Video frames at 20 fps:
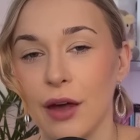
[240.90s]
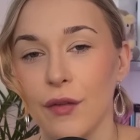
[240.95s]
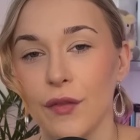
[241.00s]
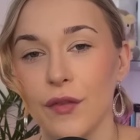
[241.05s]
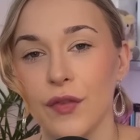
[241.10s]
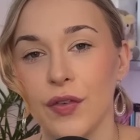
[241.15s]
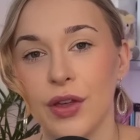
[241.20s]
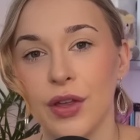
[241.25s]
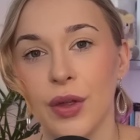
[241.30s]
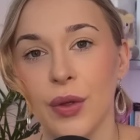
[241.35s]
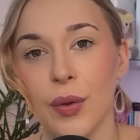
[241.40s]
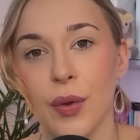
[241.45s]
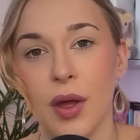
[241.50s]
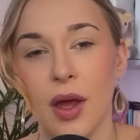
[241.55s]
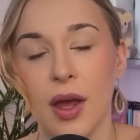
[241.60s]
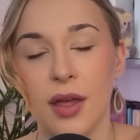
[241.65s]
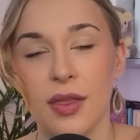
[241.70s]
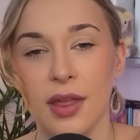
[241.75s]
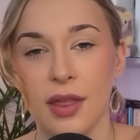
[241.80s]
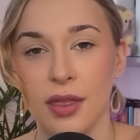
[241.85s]
out for you,
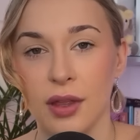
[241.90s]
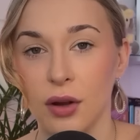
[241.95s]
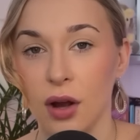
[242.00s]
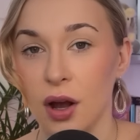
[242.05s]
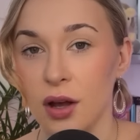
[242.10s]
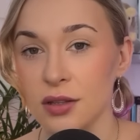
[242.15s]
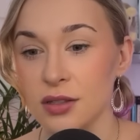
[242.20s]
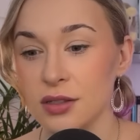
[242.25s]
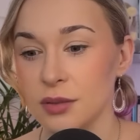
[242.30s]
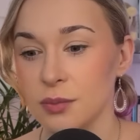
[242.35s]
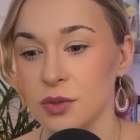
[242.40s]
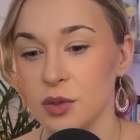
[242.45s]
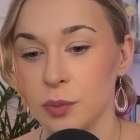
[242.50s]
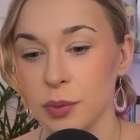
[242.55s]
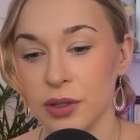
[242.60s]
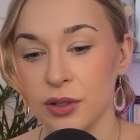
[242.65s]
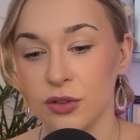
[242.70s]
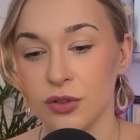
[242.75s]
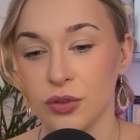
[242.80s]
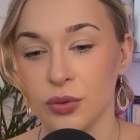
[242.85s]
that there are some
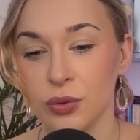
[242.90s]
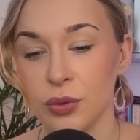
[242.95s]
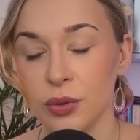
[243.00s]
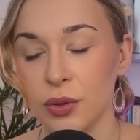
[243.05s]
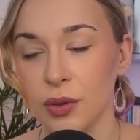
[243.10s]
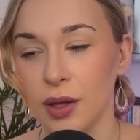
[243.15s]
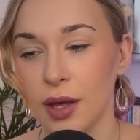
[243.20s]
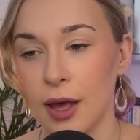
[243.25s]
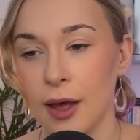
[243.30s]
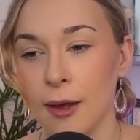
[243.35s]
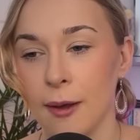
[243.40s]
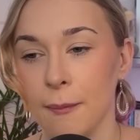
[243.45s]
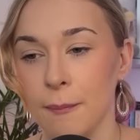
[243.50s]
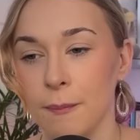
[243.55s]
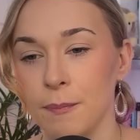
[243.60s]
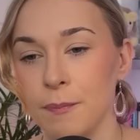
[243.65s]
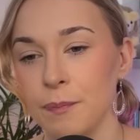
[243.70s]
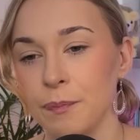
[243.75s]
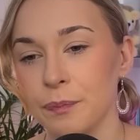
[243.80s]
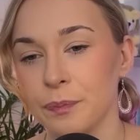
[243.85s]
spiritual
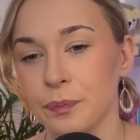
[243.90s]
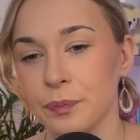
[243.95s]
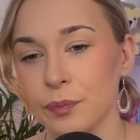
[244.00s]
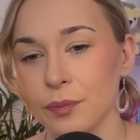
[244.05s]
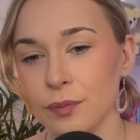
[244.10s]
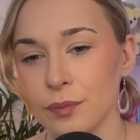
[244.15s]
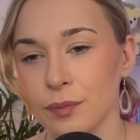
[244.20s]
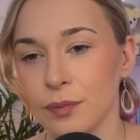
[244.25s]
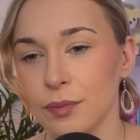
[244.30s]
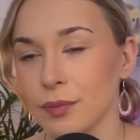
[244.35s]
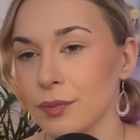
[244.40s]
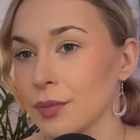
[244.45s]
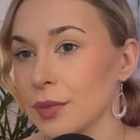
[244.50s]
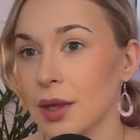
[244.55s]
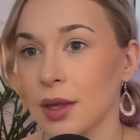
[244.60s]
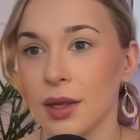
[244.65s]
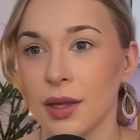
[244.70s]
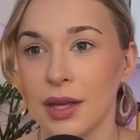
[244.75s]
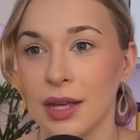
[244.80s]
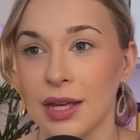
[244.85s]
um,
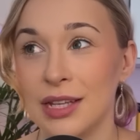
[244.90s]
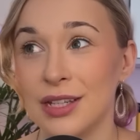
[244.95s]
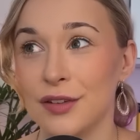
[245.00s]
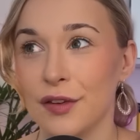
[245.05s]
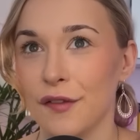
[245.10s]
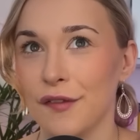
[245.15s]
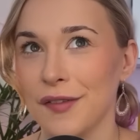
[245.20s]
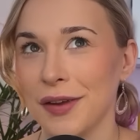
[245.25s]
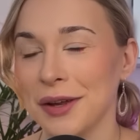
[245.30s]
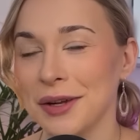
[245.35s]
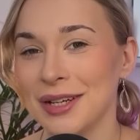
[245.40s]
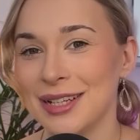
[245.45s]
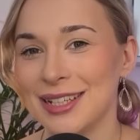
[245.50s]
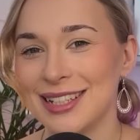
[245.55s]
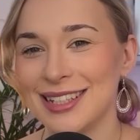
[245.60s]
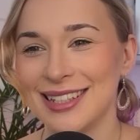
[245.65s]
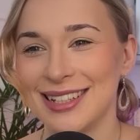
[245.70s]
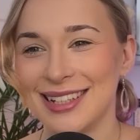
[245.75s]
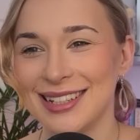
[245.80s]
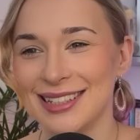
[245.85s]

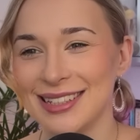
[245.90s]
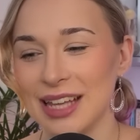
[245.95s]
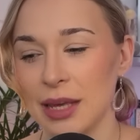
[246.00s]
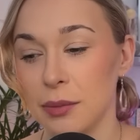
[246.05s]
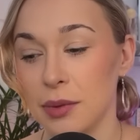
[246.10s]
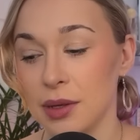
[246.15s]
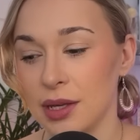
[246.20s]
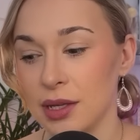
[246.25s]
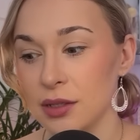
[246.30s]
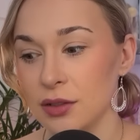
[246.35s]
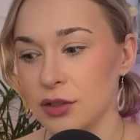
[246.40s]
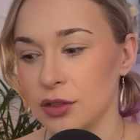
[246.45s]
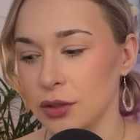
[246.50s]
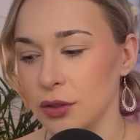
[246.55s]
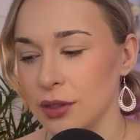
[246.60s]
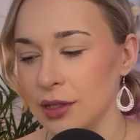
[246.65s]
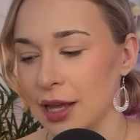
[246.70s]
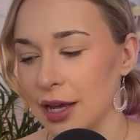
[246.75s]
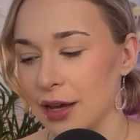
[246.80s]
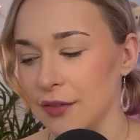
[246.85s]
interferences coming into
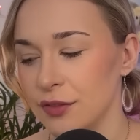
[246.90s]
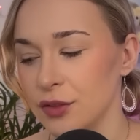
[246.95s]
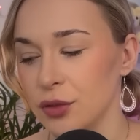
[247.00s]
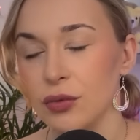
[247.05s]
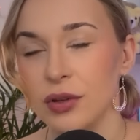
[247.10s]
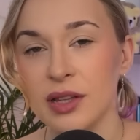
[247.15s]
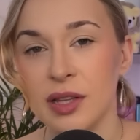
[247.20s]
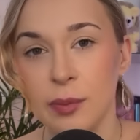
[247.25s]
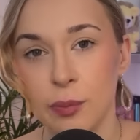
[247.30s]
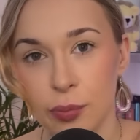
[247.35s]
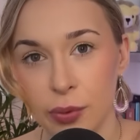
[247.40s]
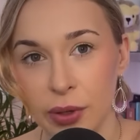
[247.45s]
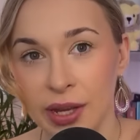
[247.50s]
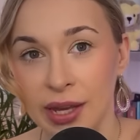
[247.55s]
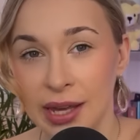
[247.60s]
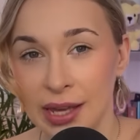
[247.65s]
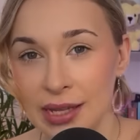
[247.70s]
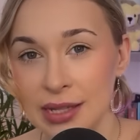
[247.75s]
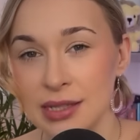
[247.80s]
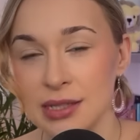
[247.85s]
your life to really
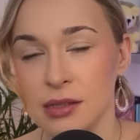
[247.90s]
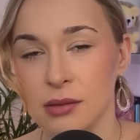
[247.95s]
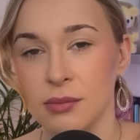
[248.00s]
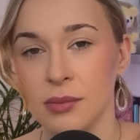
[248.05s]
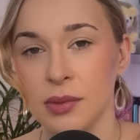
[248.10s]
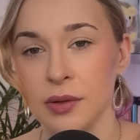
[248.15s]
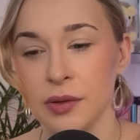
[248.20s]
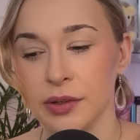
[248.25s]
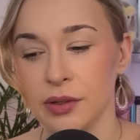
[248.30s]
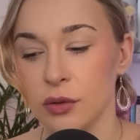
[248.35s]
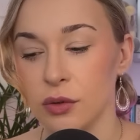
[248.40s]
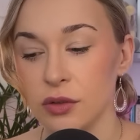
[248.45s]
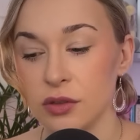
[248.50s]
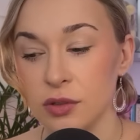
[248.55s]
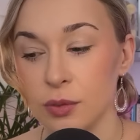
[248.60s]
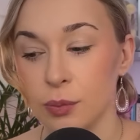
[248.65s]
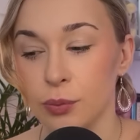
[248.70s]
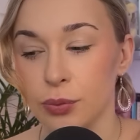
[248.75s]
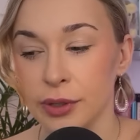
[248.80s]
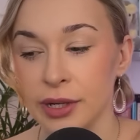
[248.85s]
bring in some miracles,
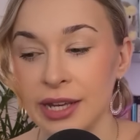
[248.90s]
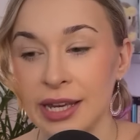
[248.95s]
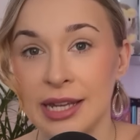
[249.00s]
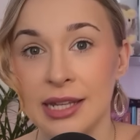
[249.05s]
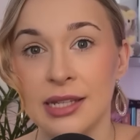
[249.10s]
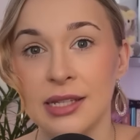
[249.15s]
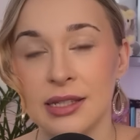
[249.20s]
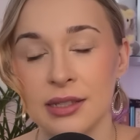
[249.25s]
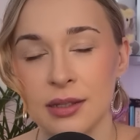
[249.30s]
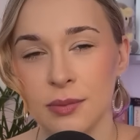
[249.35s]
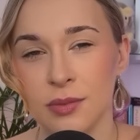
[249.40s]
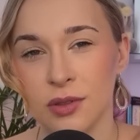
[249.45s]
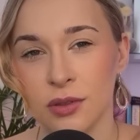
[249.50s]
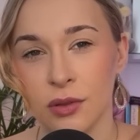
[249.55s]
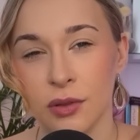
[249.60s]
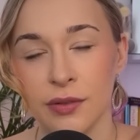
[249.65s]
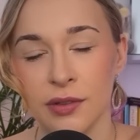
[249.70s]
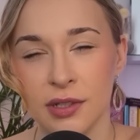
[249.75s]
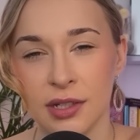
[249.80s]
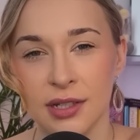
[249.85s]
to bring in some
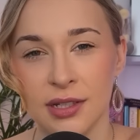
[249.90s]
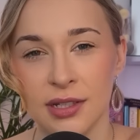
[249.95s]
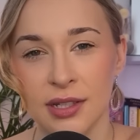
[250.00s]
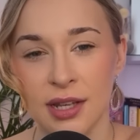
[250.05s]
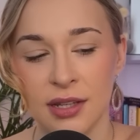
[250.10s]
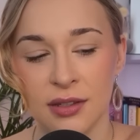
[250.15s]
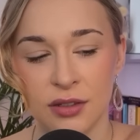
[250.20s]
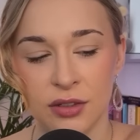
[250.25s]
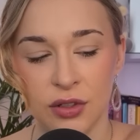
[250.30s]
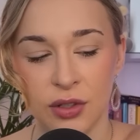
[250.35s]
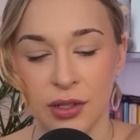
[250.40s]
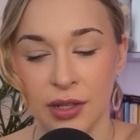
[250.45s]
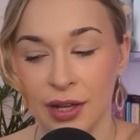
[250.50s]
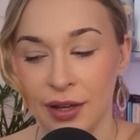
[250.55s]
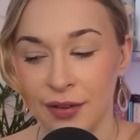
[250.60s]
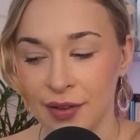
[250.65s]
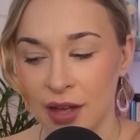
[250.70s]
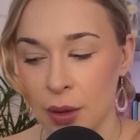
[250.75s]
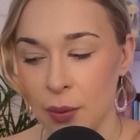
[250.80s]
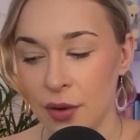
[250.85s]
sort of success in your
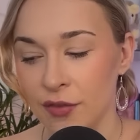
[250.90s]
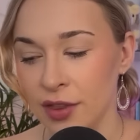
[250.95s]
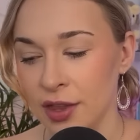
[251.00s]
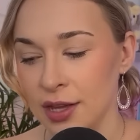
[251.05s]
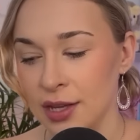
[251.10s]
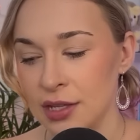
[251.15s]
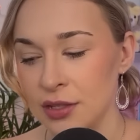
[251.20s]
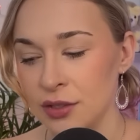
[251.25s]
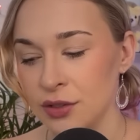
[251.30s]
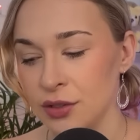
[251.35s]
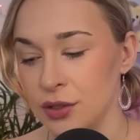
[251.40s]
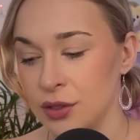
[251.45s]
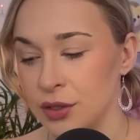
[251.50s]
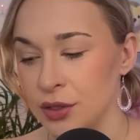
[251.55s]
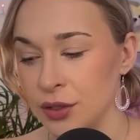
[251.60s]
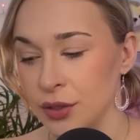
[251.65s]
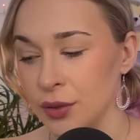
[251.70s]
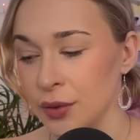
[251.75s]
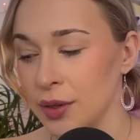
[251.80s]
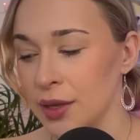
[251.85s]
life, however that is to
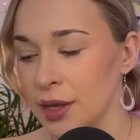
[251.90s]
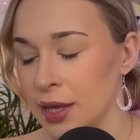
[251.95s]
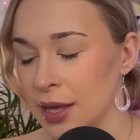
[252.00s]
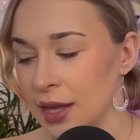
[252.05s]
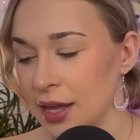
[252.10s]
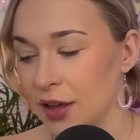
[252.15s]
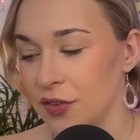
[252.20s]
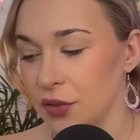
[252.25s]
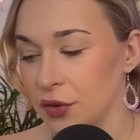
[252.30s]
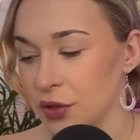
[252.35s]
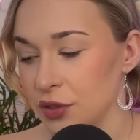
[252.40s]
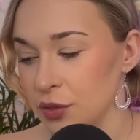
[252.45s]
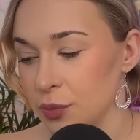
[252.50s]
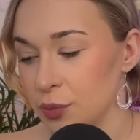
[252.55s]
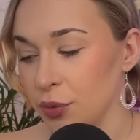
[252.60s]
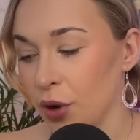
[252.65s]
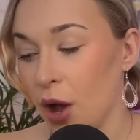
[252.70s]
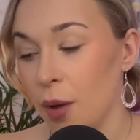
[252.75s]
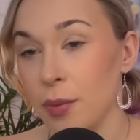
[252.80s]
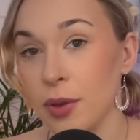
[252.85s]
you. If there is a
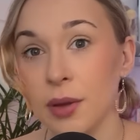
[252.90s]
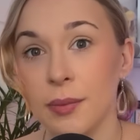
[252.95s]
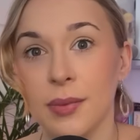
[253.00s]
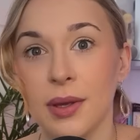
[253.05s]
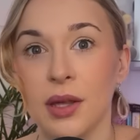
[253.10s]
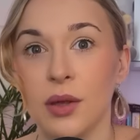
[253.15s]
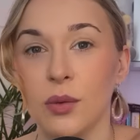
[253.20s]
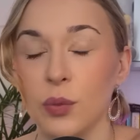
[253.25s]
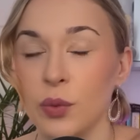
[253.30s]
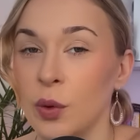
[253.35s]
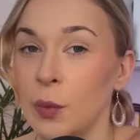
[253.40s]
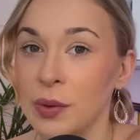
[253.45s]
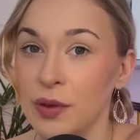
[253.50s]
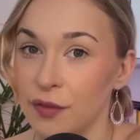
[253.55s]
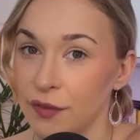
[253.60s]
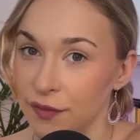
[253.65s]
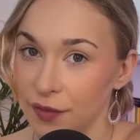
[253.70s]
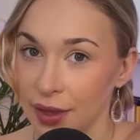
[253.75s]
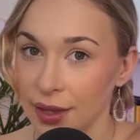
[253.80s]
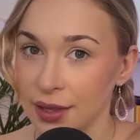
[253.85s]
problem, it will be
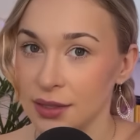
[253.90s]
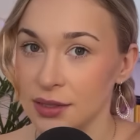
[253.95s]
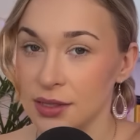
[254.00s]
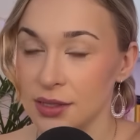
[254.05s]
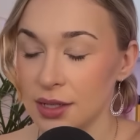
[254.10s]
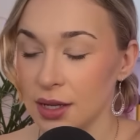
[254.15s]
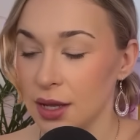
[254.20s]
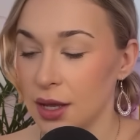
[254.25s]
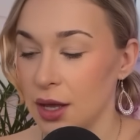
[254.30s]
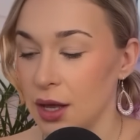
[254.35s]
fixed.